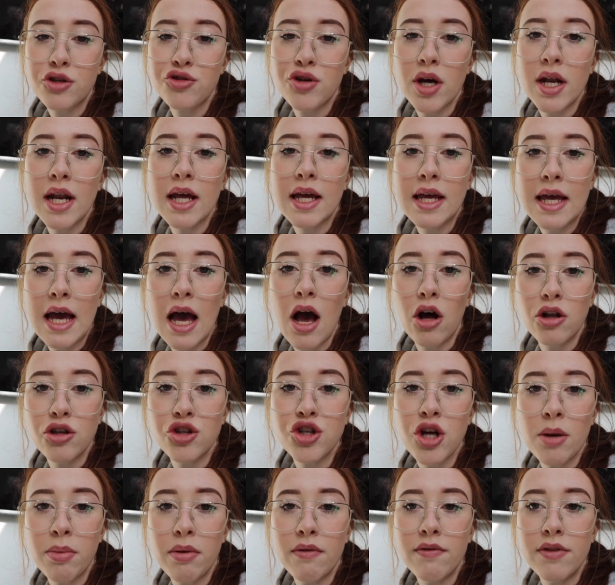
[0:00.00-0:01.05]
trying to get on
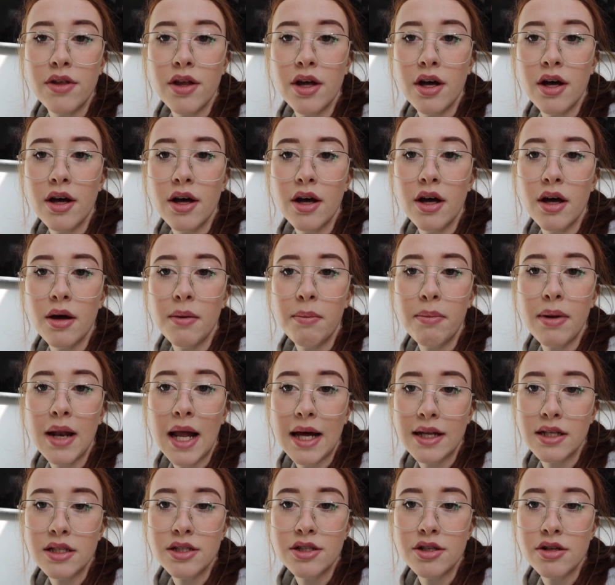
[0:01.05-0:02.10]
top of the
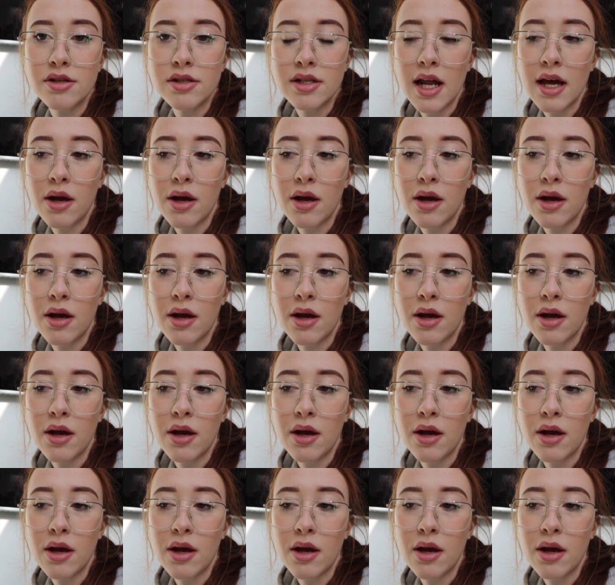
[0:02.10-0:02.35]
planters,